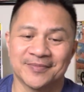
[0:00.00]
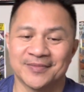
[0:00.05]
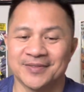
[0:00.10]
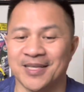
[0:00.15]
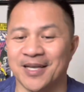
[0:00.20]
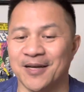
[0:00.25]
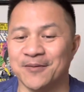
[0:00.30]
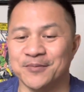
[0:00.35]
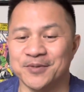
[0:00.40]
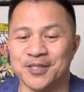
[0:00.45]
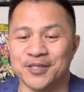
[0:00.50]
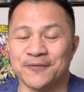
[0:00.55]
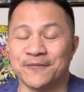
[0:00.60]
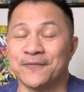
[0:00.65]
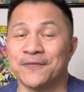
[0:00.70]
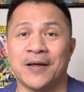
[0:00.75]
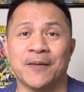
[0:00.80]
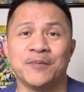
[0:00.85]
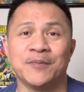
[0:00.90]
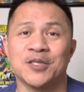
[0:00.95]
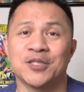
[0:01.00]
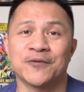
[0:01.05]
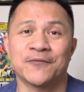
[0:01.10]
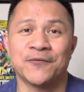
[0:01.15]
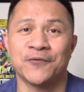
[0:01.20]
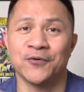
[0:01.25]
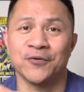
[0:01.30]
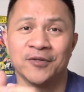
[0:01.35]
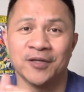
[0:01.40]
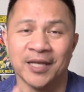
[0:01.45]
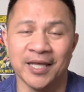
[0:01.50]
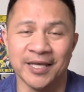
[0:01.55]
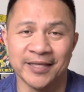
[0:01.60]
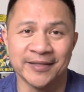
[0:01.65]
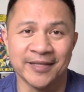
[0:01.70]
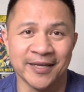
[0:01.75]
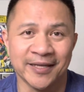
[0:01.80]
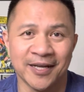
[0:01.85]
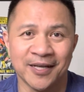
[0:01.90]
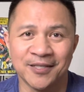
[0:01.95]
I'm just frugal like
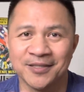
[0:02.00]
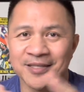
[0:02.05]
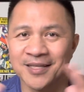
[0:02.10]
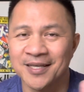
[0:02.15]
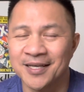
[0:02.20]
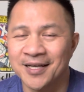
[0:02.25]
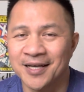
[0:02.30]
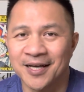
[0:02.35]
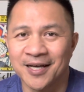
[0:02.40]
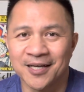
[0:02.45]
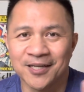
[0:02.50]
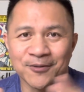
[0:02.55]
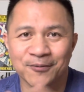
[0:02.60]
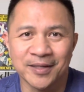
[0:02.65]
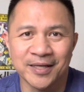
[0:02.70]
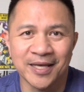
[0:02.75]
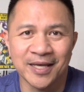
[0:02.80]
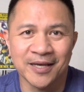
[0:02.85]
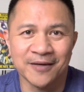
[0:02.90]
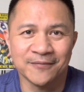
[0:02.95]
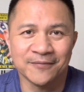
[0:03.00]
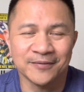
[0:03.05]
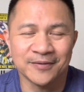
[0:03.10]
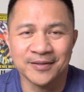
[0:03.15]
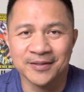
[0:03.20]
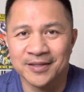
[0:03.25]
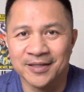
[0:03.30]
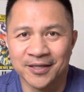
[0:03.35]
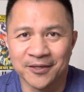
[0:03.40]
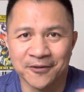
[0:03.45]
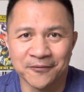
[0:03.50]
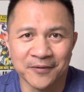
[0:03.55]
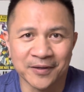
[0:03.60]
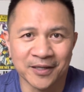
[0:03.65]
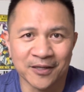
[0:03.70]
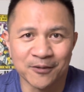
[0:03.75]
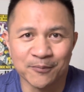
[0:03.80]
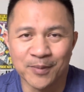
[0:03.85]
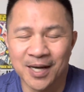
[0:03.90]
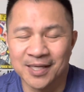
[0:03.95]
that. I don't want to have a
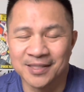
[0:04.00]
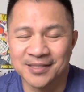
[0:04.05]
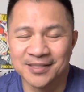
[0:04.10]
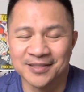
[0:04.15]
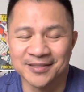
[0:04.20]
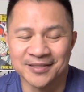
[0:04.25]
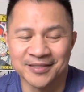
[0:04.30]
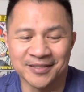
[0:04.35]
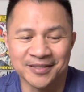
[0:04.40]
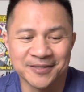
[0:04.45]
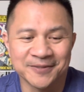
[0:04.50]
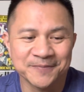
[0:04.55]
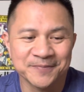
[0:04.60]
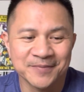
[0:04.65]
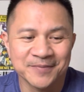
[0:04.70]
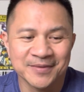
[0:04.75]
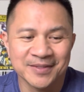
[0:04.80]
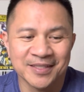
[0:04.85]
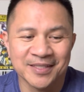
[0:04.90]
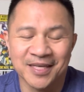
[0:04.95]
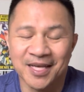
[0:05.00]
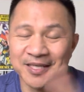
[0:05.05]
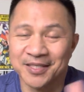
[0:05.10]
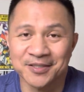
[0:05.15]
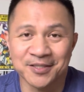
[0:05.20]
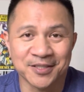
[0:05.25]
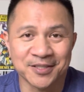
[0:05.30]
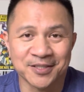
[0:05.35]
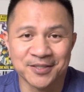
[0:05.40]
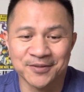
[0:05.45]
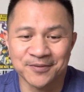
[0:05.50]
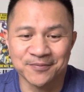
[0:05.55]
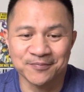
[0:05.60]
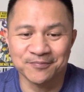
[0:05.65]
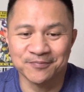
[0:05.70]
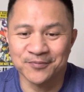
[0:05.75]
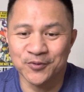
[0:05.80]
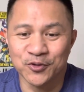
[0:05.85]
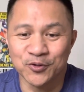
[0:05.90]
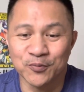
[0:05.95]
regular box, and I can just
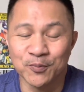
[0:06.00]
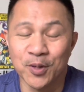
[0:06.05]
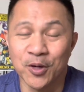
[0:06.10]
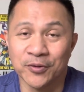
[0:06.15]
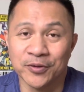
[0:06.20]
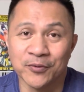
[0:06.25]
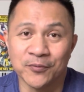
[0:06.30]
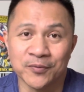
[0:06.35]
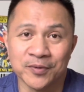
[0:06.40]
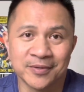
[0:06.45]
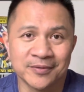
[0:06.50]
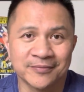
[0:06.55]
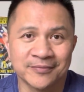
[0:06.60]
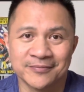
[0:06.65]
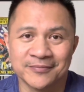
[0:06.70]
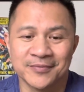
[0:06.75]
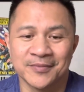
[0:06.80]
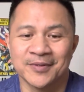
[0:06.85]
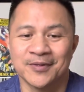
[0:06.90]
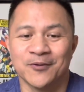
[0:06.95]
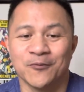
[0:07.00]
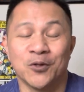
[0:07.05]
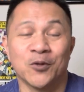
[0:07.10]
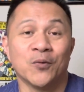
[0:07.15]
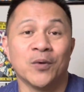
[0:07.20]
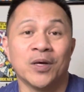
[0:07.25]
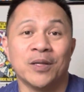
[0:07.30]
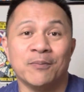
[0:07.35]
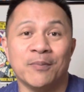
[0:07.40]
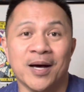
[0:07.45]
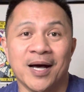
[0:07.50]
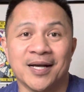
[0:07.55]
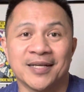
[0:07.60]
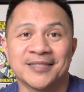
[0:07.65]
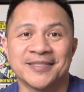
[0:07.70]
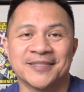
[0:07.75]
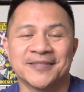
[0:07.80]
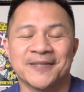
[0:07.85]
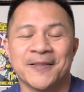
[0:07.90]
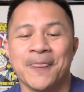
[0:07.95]
do both with one box.